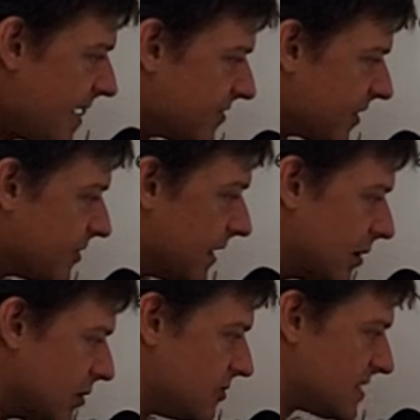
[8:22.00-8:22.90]
So,
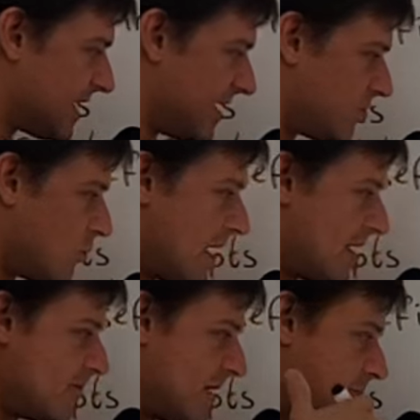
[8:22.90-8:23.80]
loot is
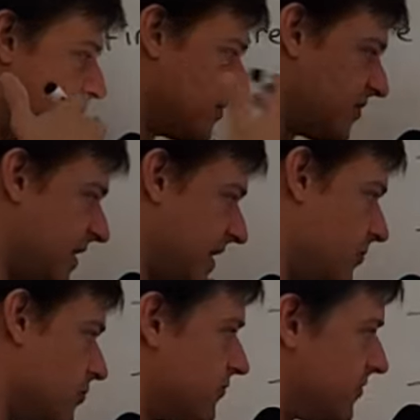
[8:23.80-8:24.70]
when people
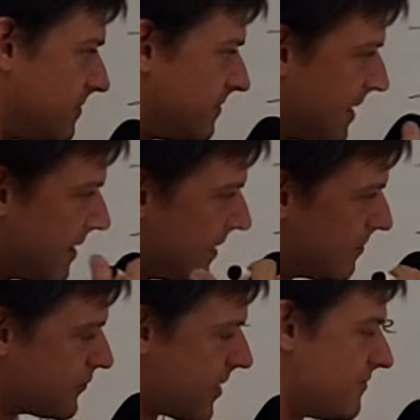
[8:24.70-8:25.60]
steal from
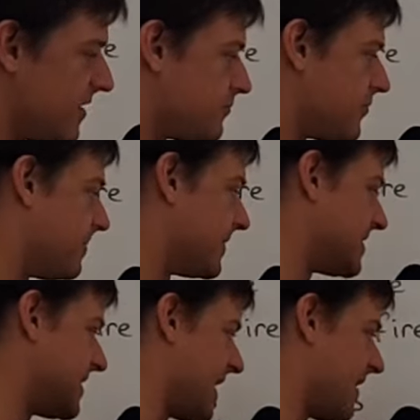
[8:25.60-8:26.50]
uh, private
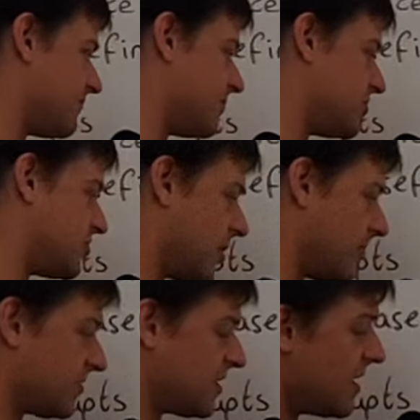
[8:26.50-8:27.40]
property and from
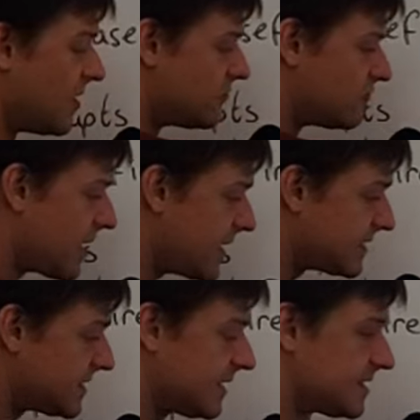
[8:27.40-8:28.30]
shops.
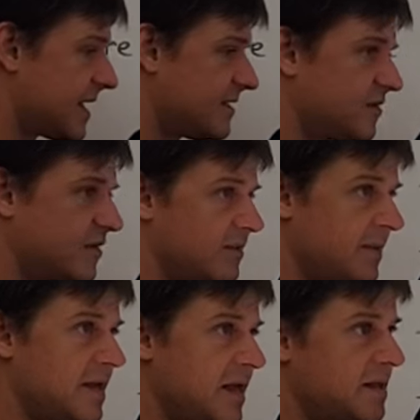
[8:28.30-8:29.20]
Rioting tends to
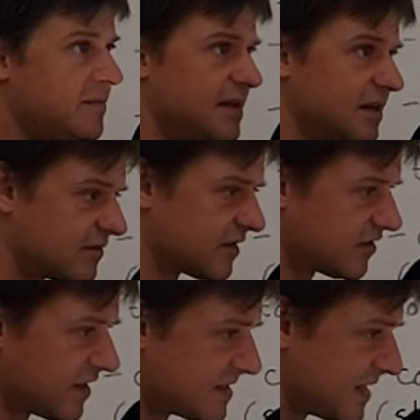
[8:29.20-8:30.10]
be in the middle of the
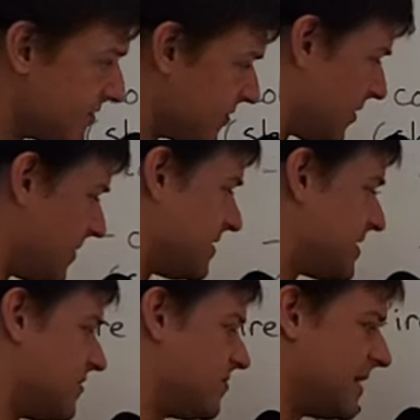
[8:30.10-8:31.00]
city, and so it
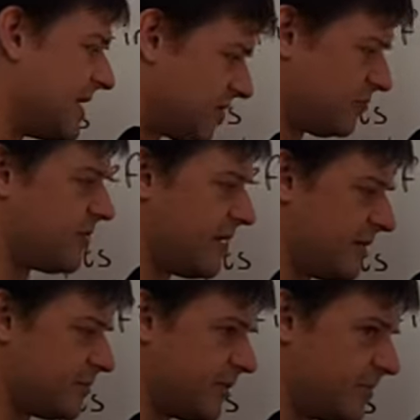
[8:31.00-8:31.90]
tends to be less private